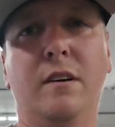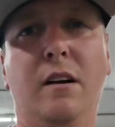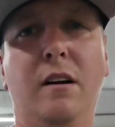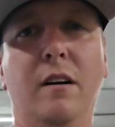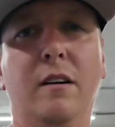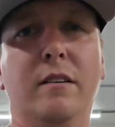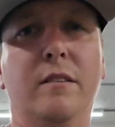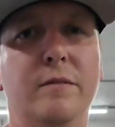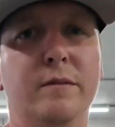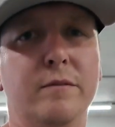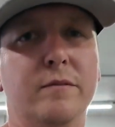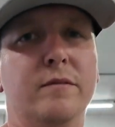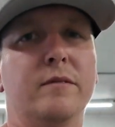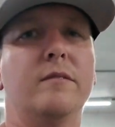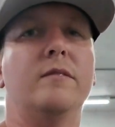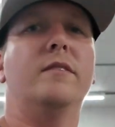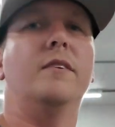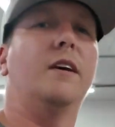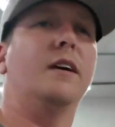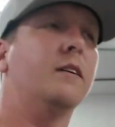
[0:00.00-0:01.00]
All right,
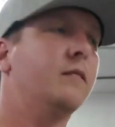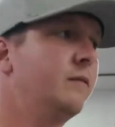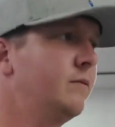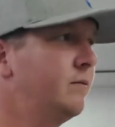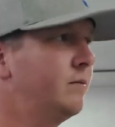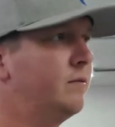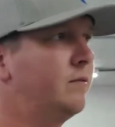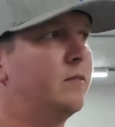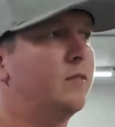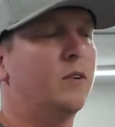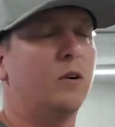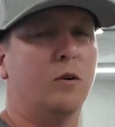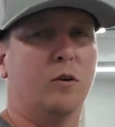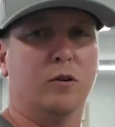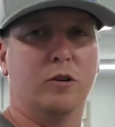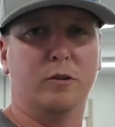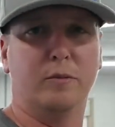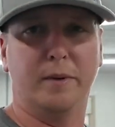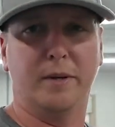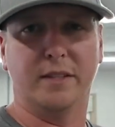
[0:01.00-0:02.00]
now
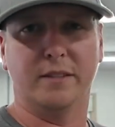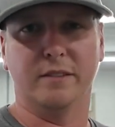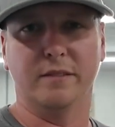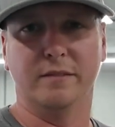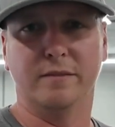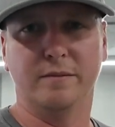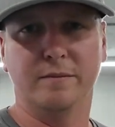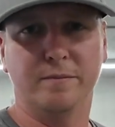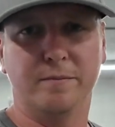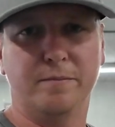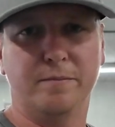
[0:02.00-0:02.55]
on to mixing.